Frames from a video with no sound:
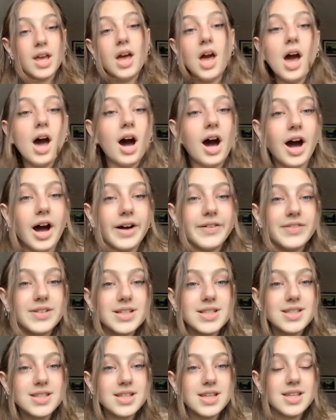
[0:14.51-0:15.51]

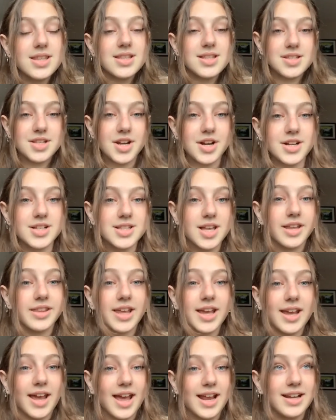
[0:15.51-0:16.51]
Obviously, this year is unlike
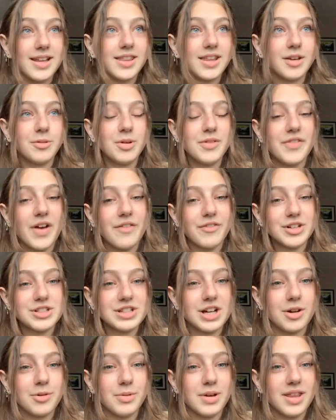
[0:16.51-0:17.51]
anything we've ever dealt with,